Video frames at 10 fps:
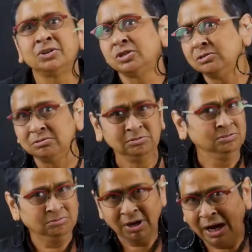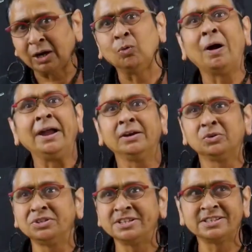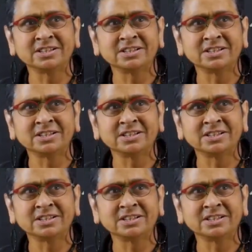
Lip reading: to acquire goods and